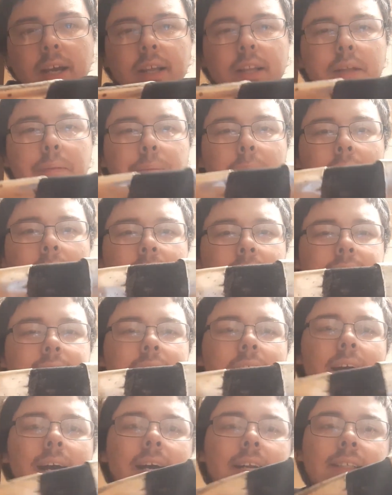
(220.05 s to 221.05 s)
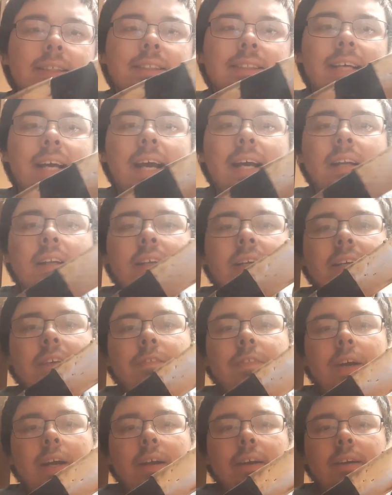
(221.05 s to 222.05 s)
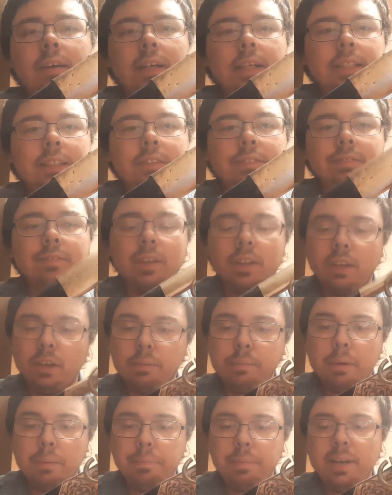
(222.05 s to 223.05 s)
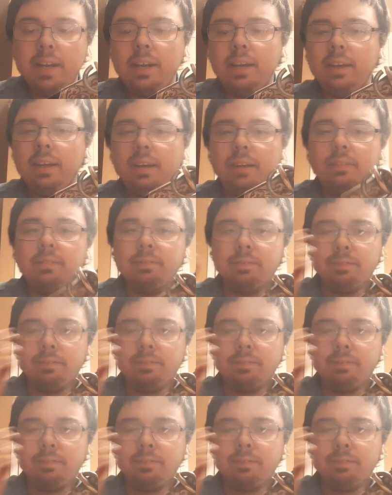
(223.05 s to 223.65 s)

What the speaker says: The back side is sadly is a little bit pitted,